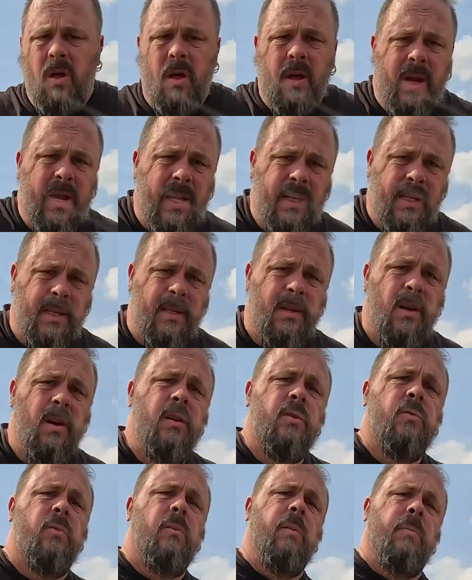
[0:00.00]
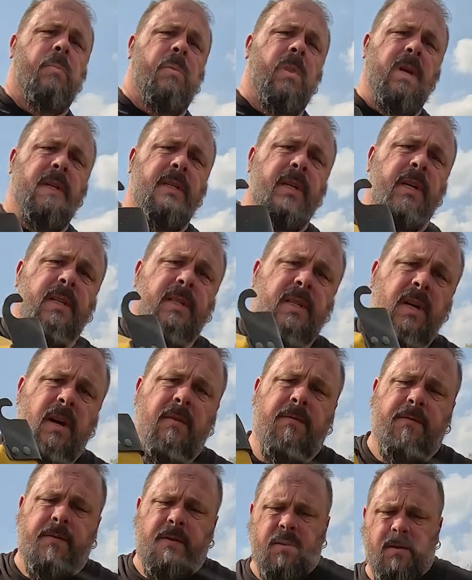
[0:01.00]
I guess as long as we're replacing
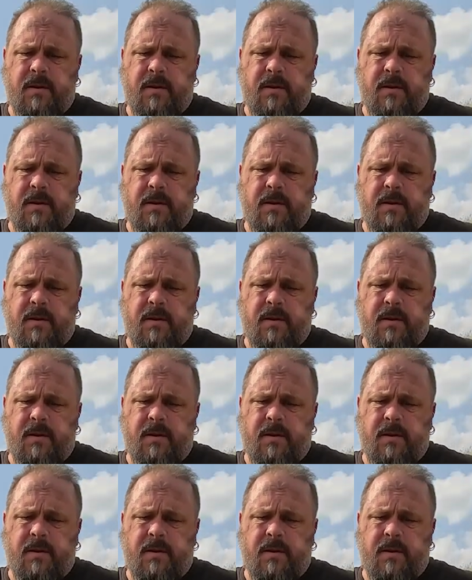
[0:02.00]
stuff,